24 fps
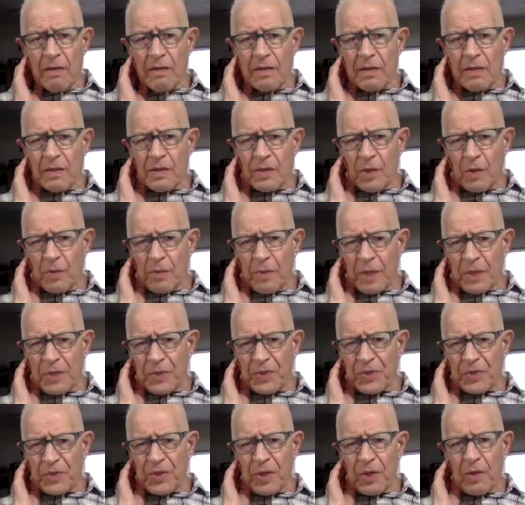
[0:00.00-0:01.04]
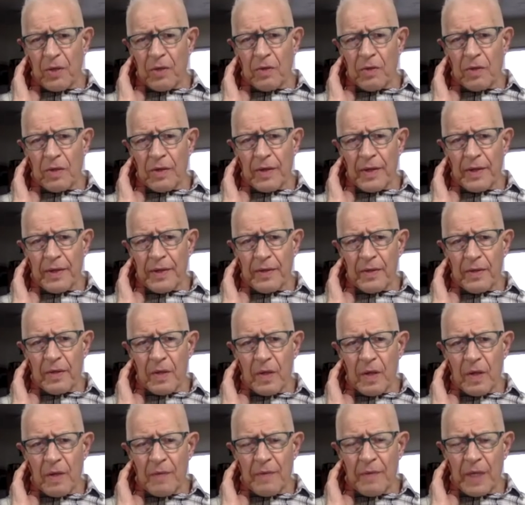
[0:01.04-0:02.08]
So much so, you know, that,
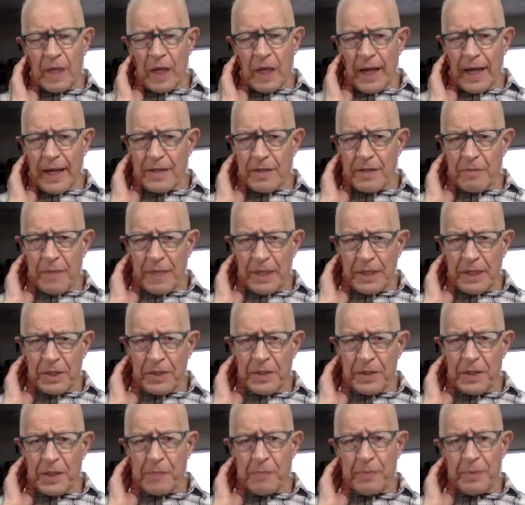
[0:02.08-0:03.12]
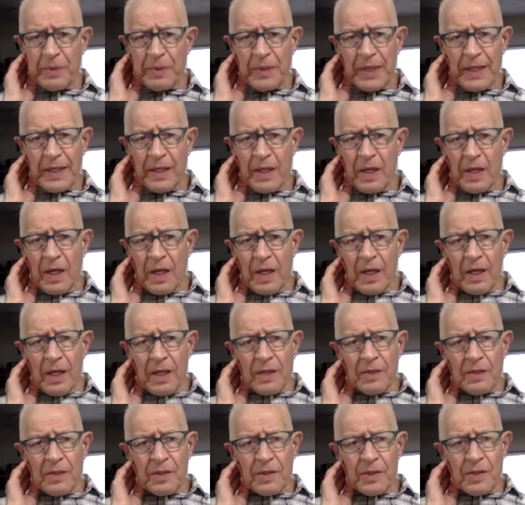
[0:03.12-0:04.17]
I mean, I hate to mention this, but then
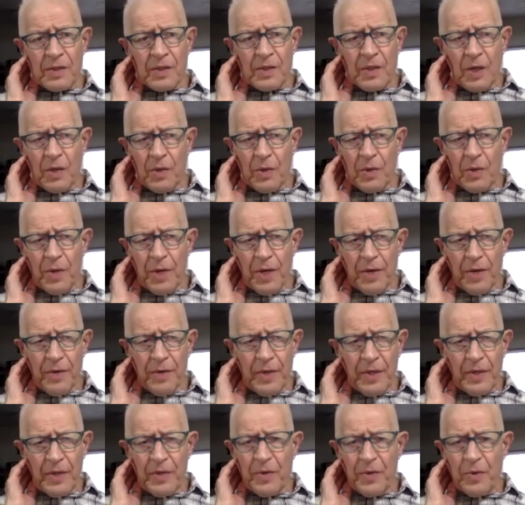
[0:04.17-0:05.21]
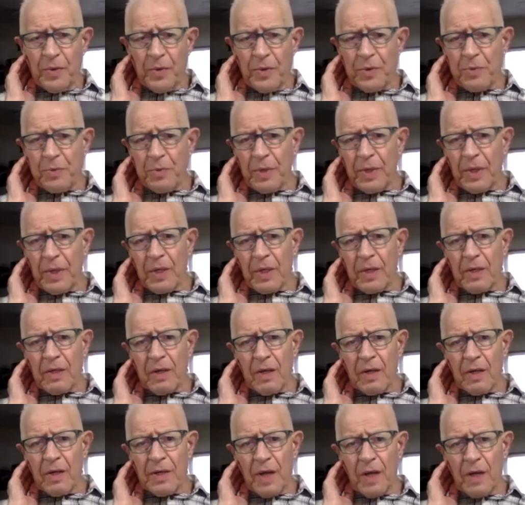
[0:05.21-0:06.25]
just, you know, you hear it in the news where
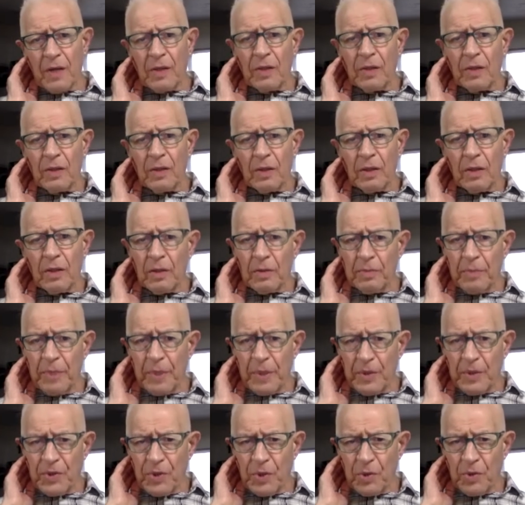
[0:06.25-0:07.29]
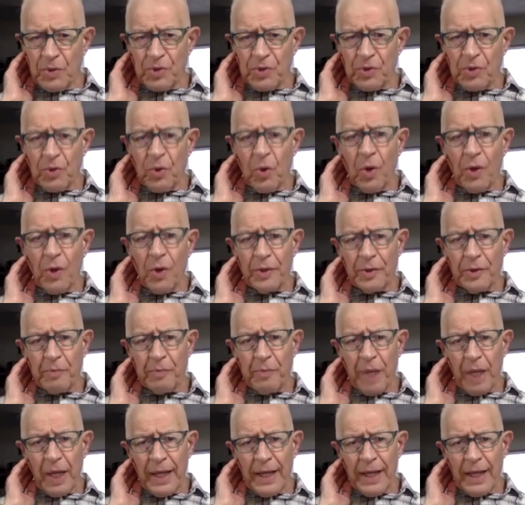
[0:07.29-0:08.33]
a young girl had been so slaughtered
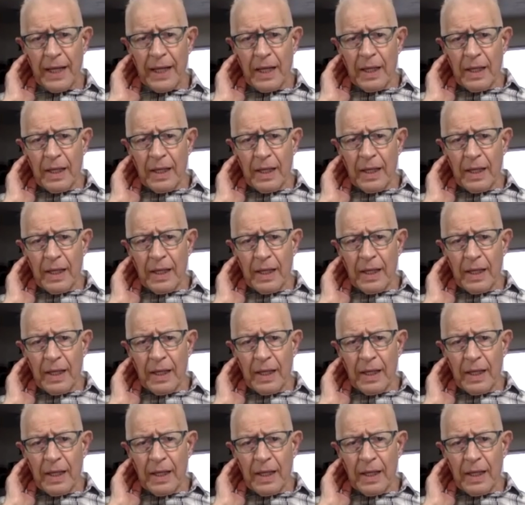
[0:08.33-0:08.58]
by